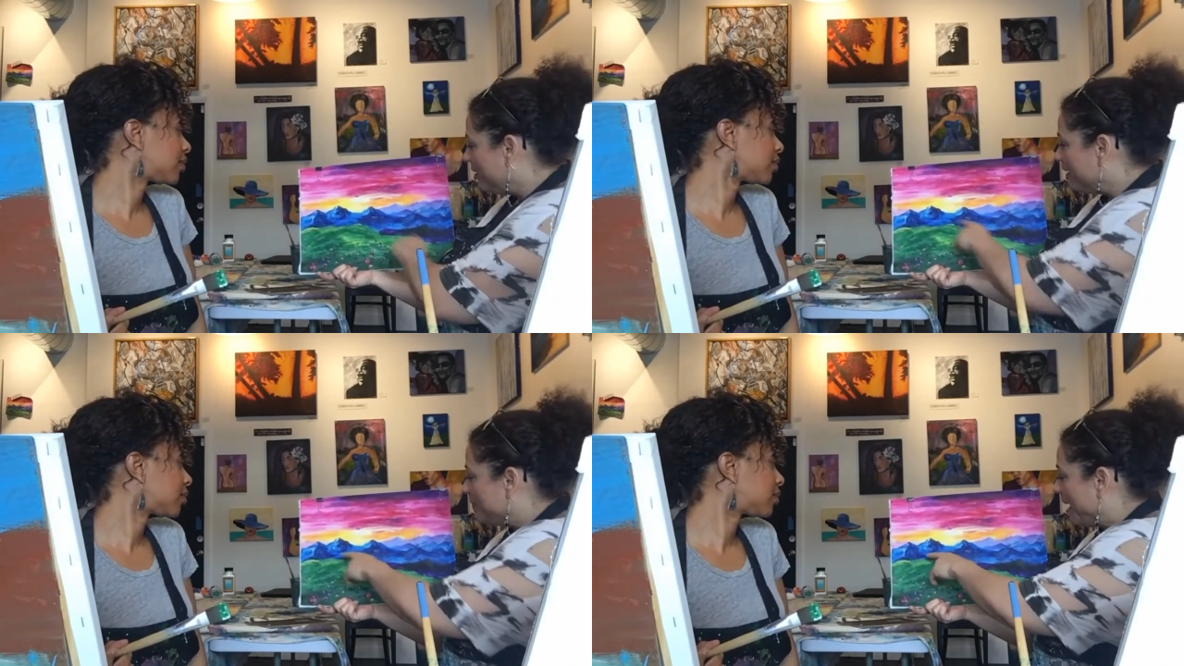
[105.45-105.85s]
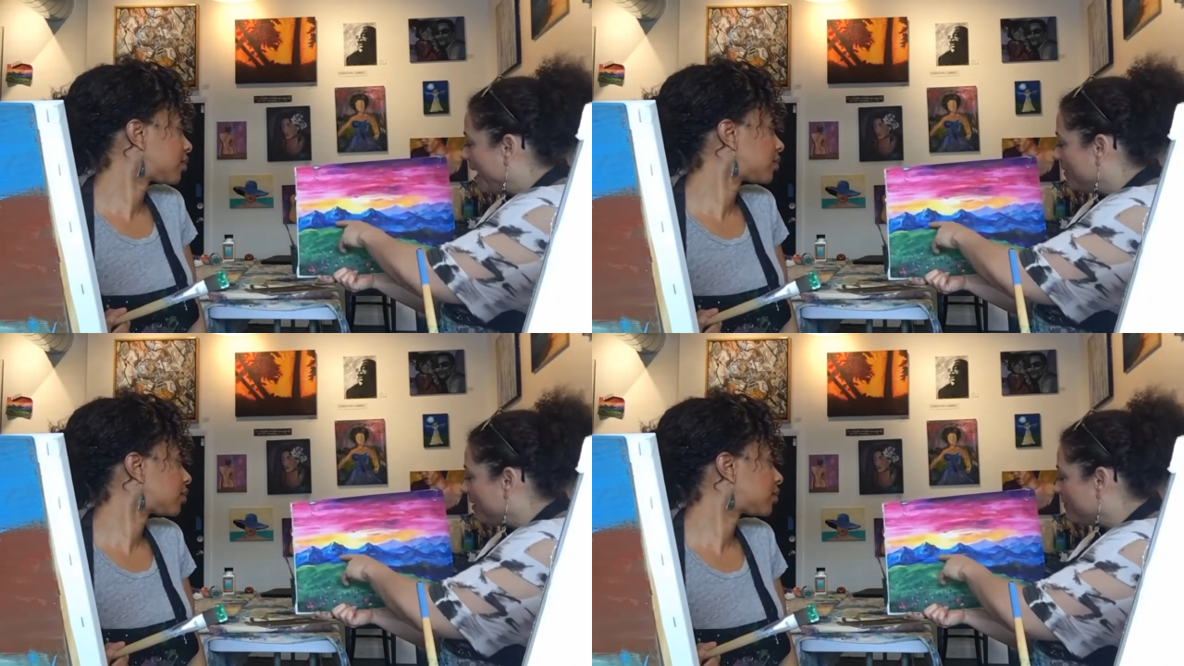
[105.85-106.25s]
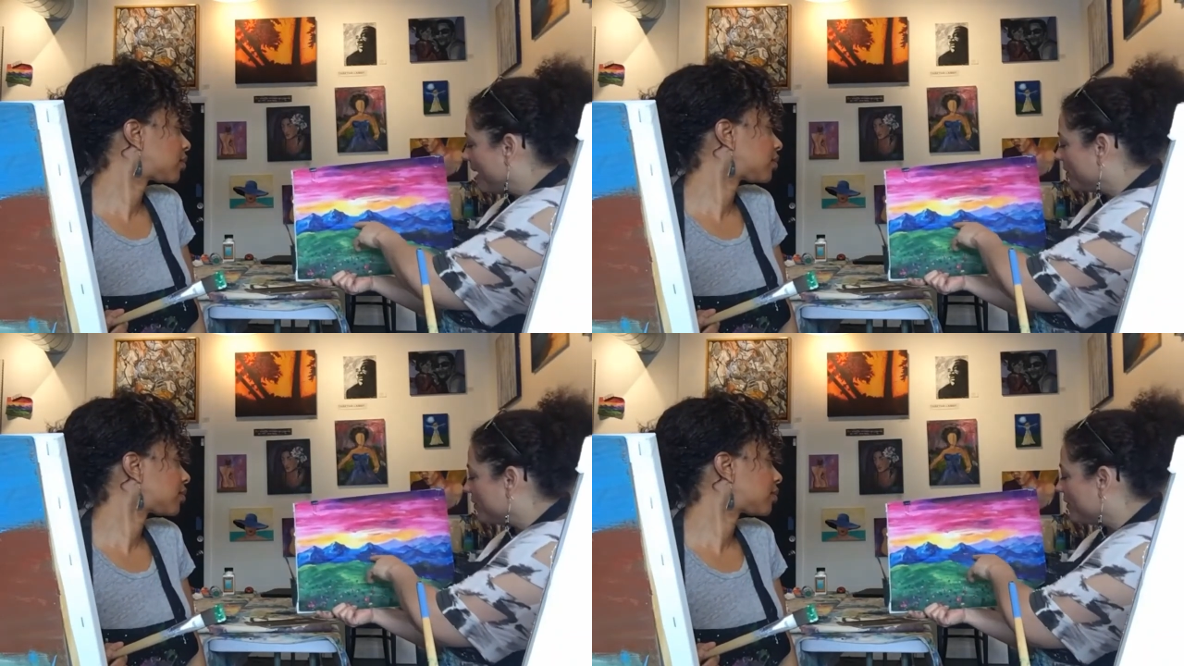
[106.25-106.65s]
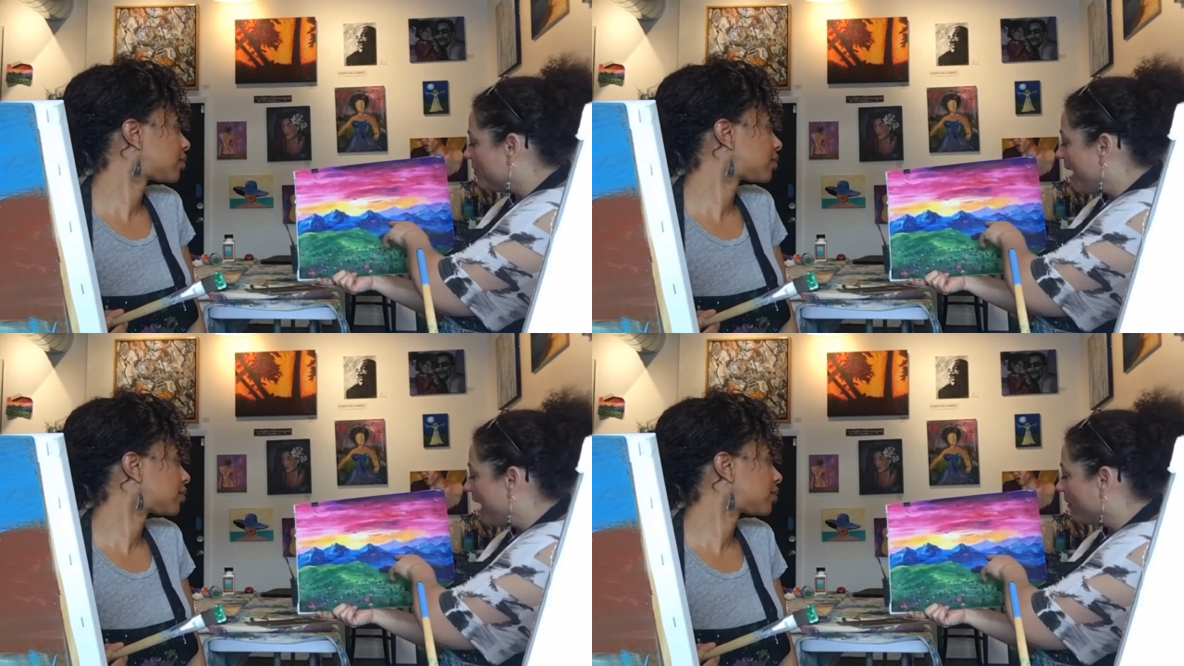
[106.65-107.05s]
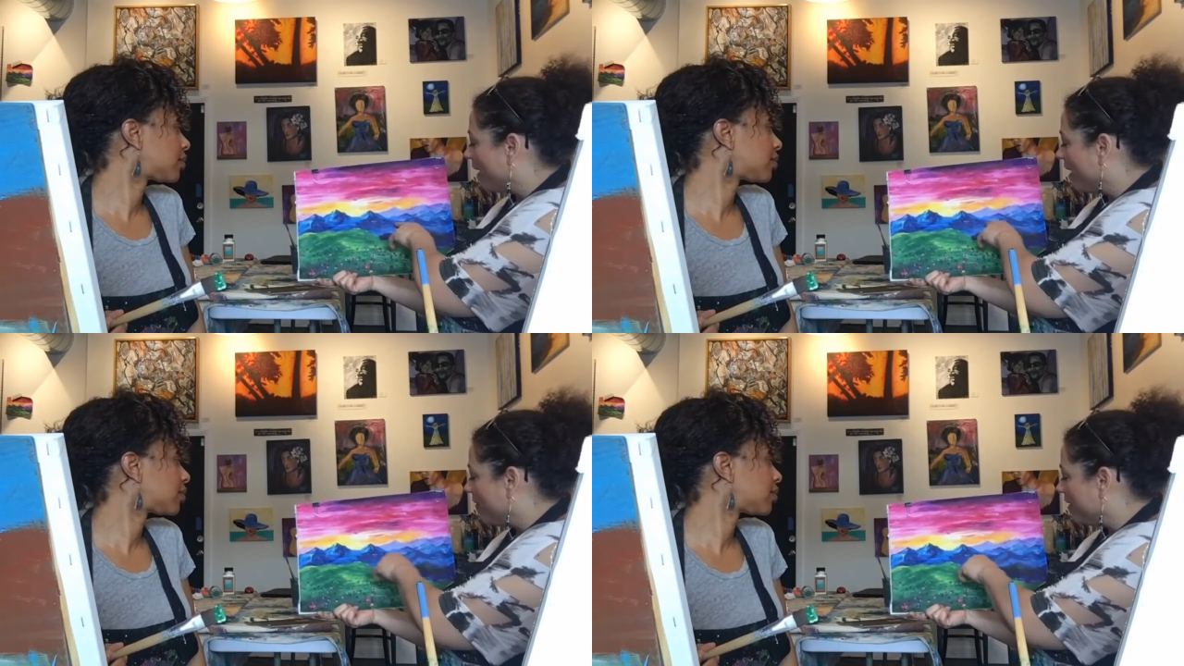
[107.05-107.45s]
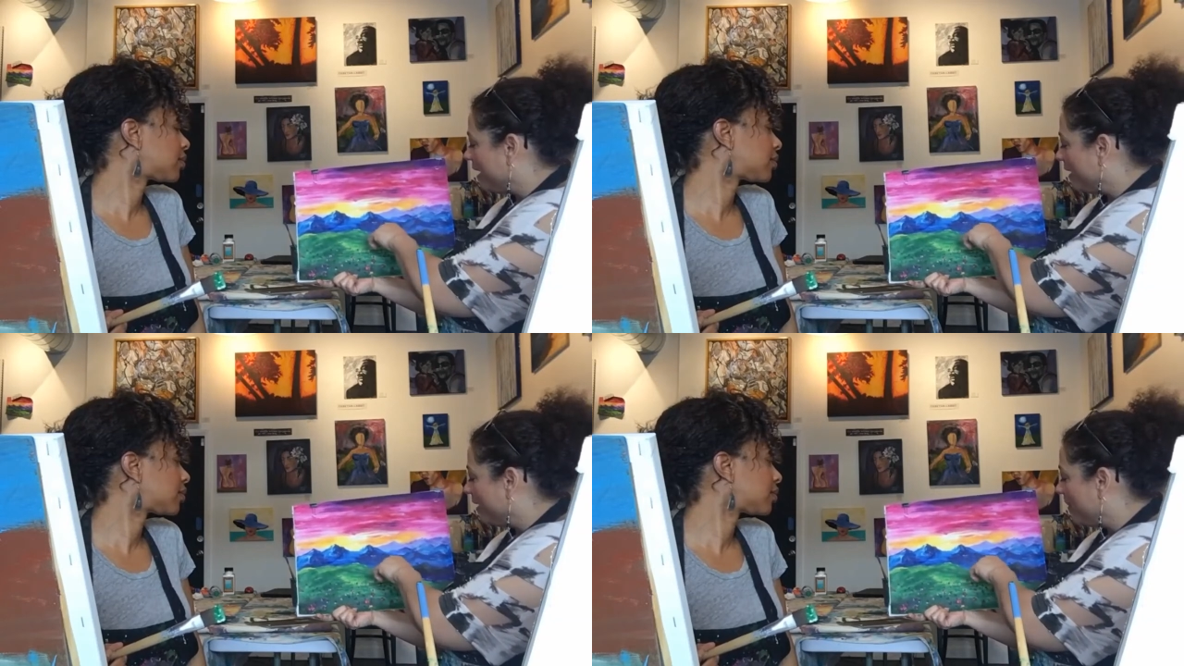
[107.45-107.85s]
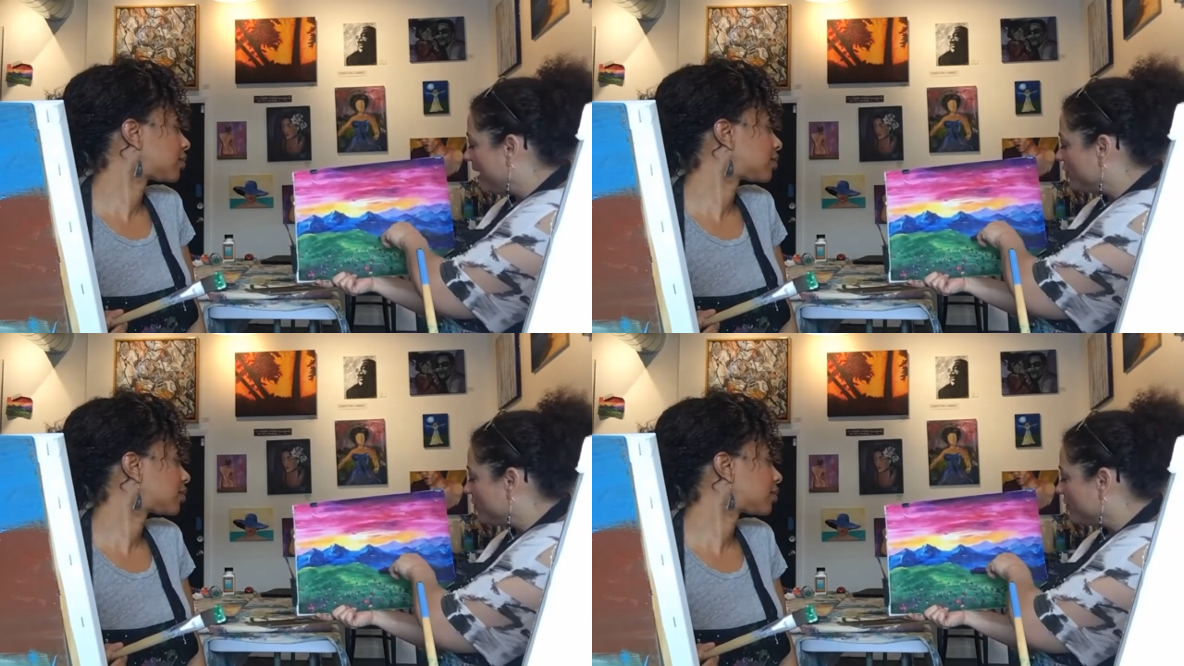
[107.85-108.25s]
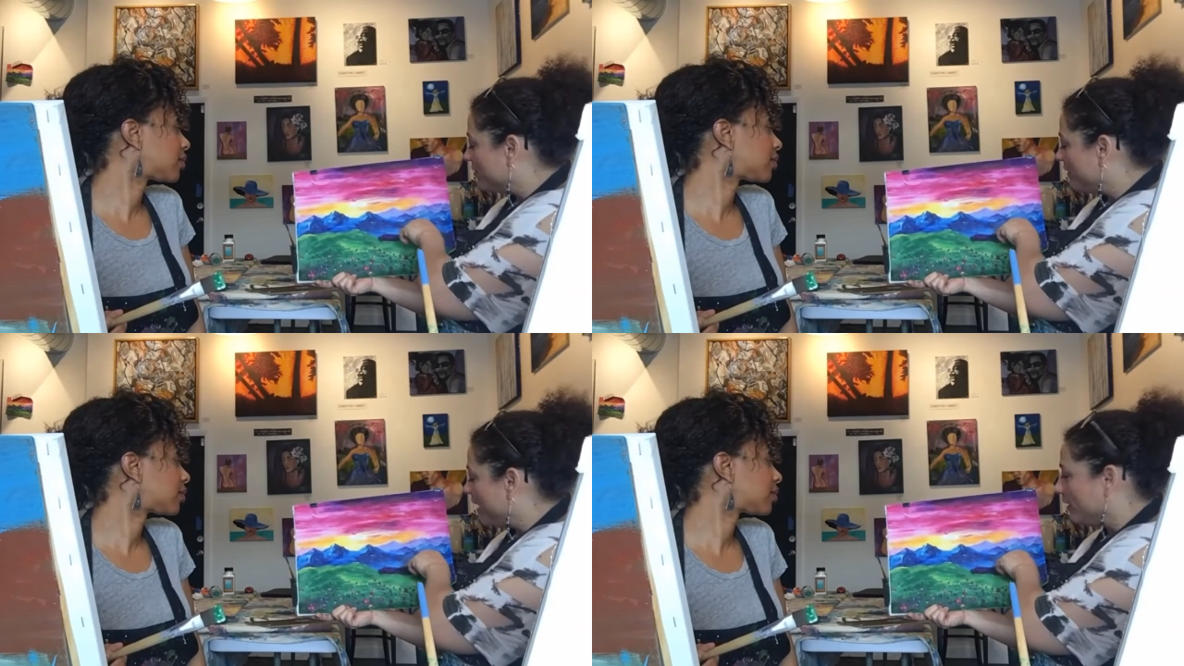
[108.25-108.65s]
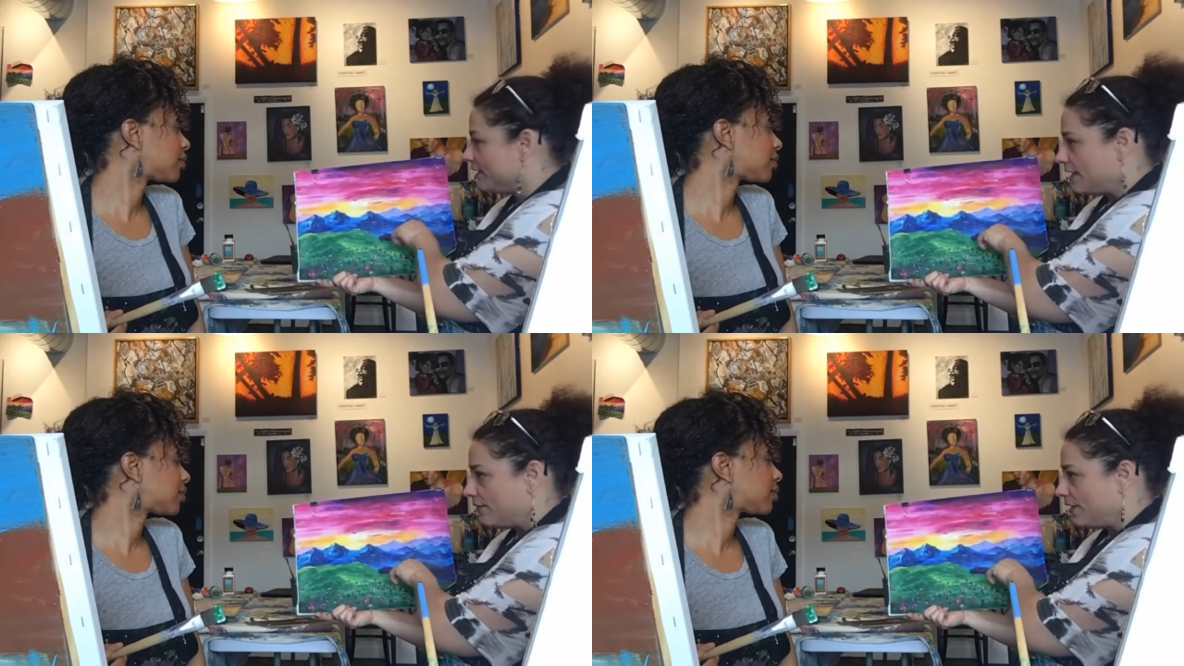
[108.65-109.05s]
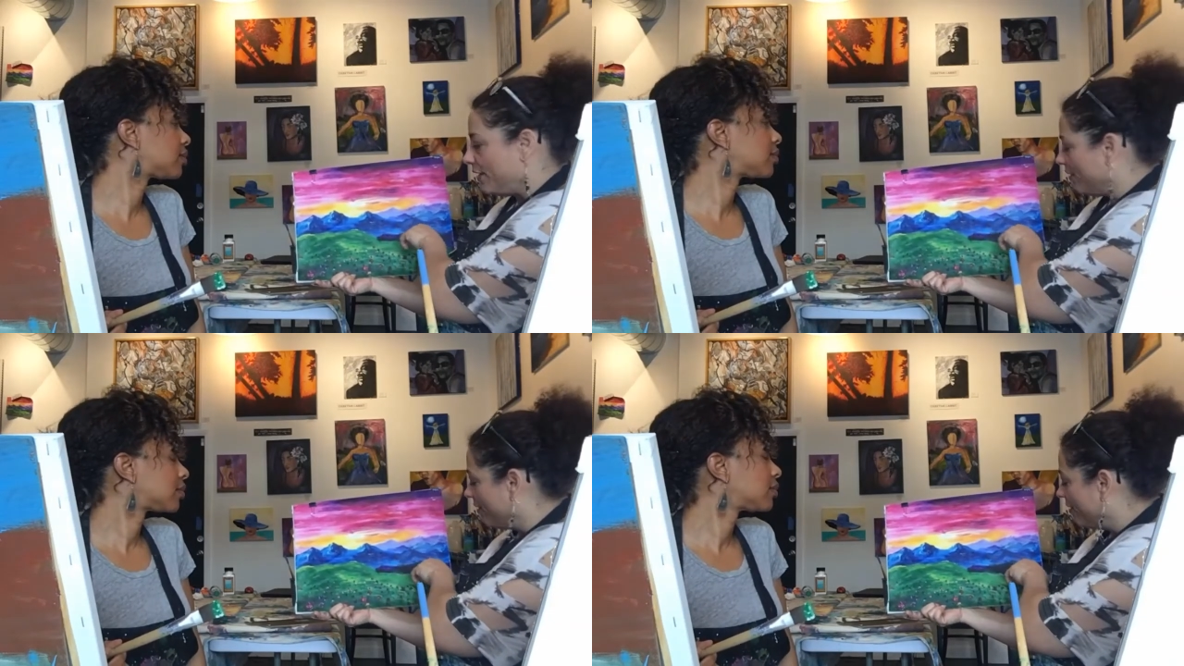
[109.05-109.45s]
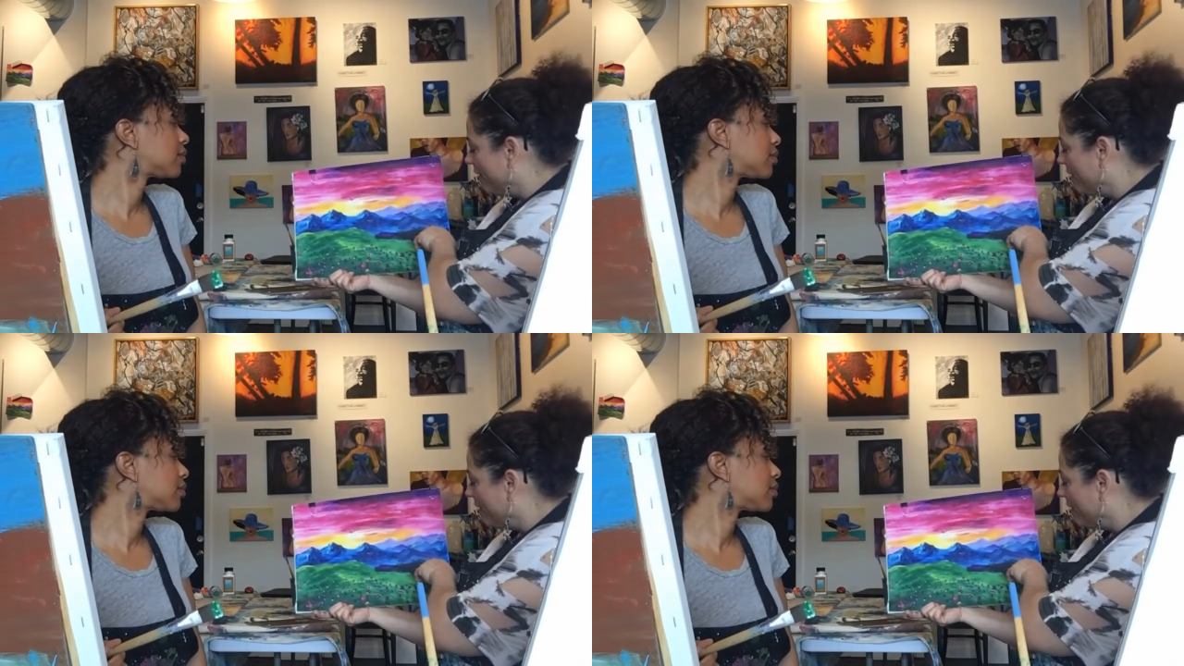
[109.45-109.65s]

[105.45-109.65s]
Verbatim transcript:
Speaker 1: These, ba these mountains are in the background, and I imagine there's a valley down here.